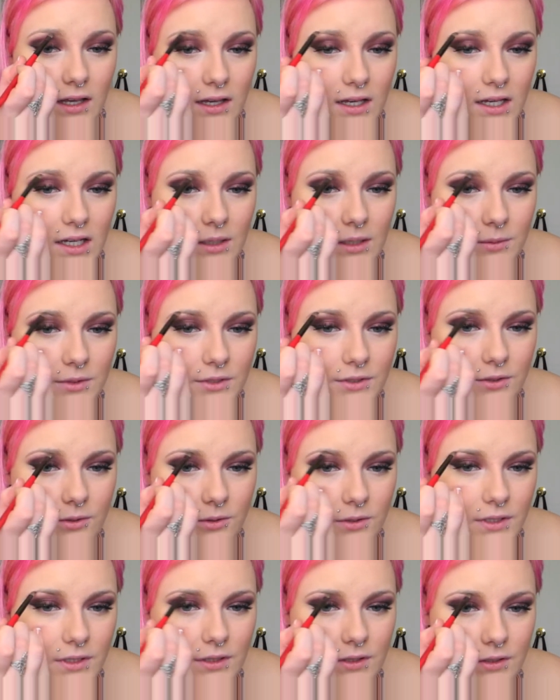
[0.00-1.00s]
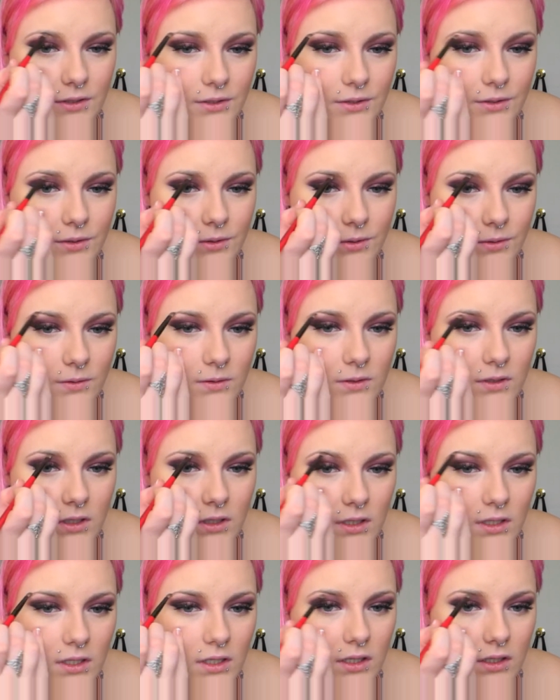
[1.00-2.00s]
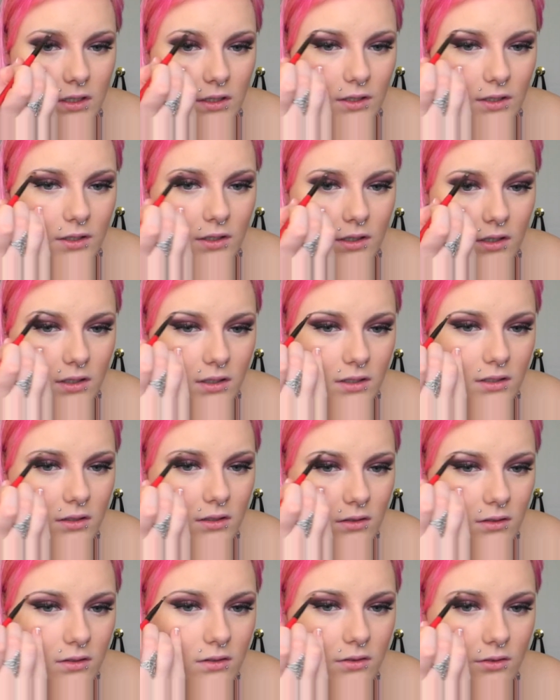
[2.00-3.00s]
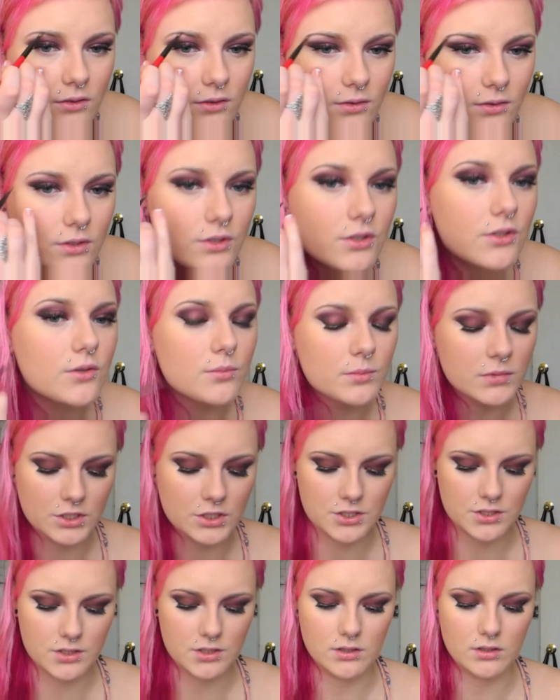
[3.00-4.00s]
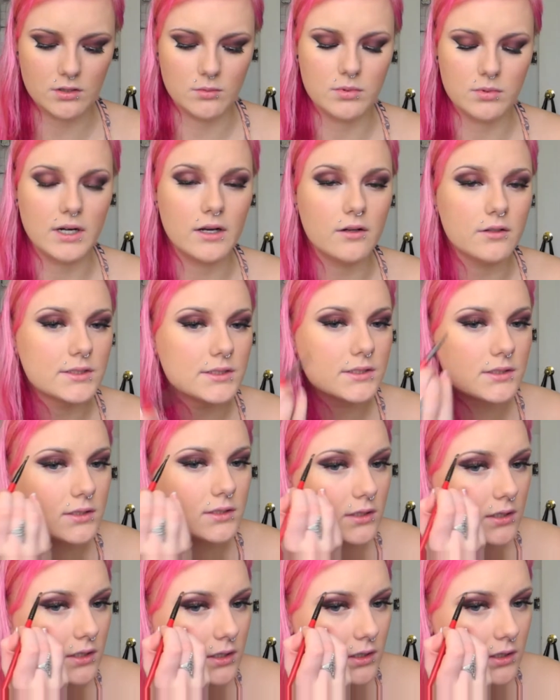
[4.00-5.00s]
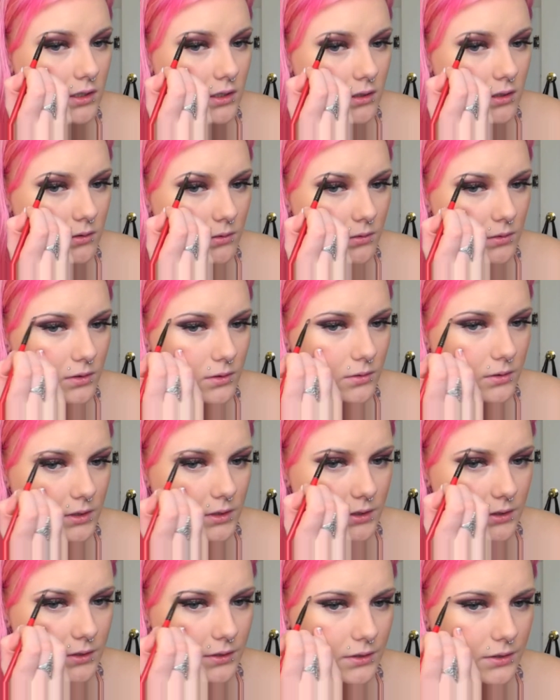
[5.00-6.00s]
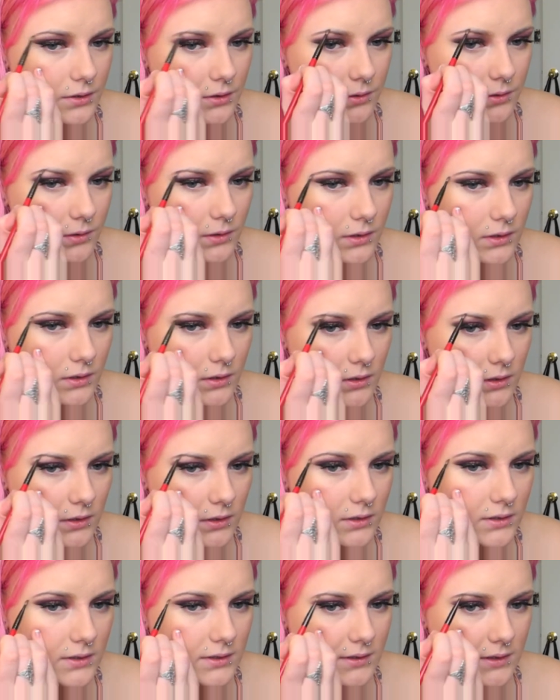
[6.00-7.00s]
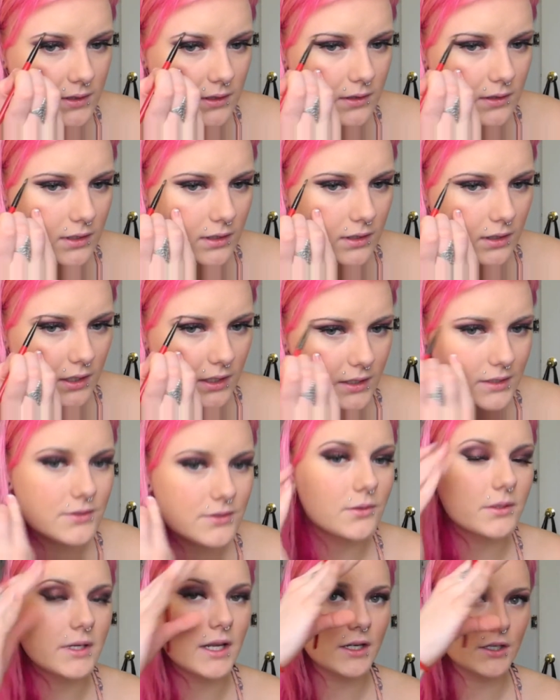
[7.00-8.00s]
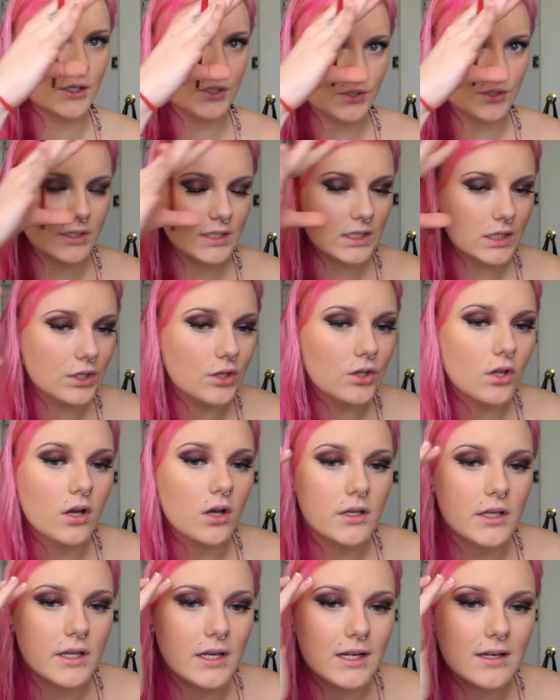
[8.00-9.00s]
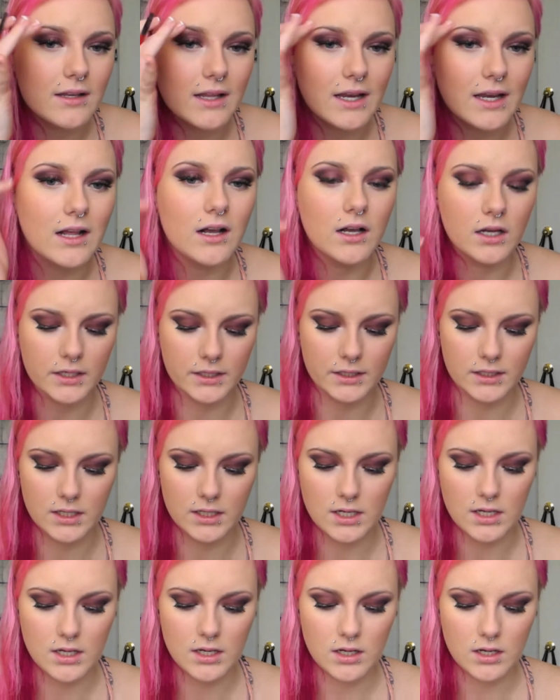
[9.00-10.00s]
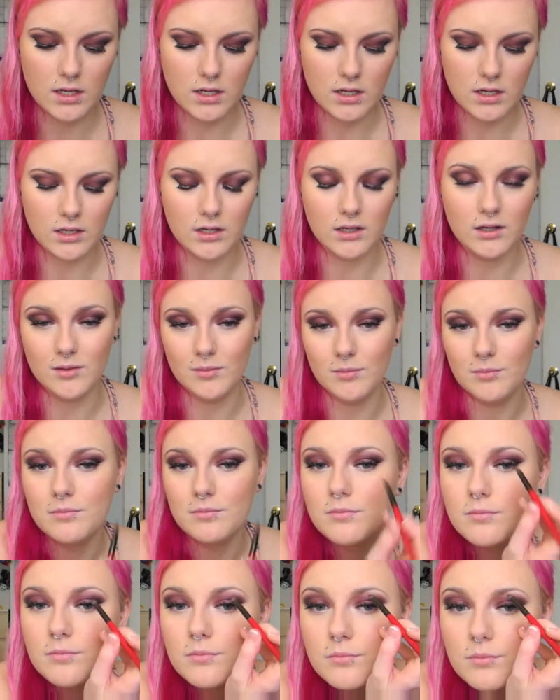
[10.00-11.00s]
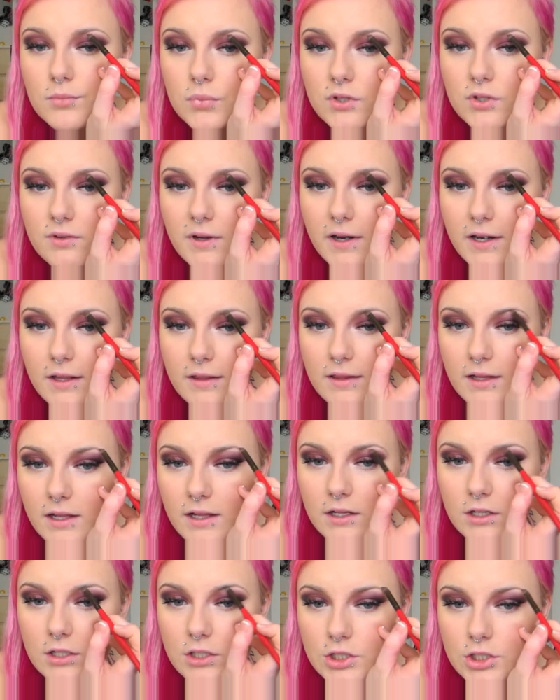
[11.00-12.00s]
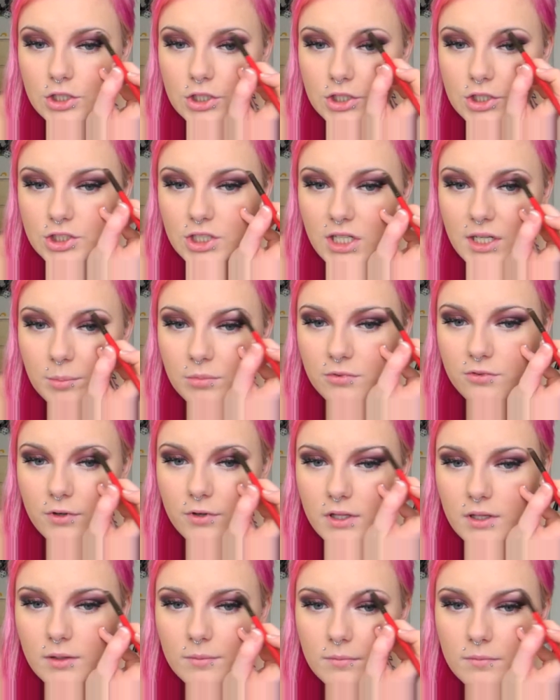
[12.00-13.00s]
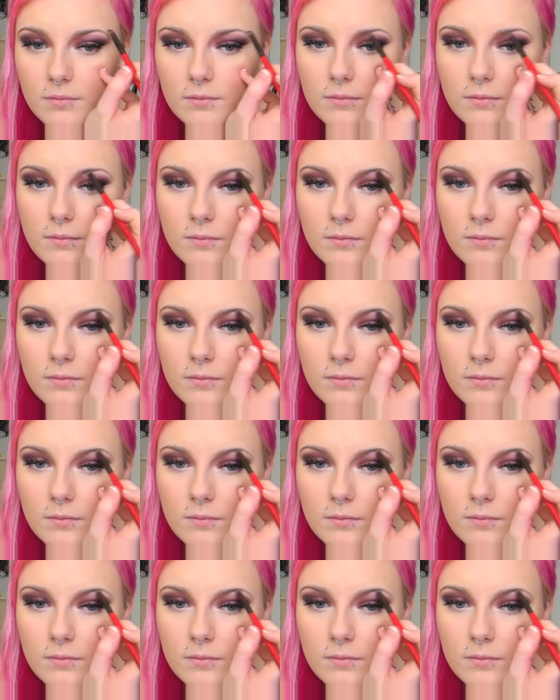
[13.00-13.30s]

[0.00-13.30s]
I'm just going to not do too much to the brows. I'm just going to extend the line, so again, you're elongating that eye, um, providing that shape for them,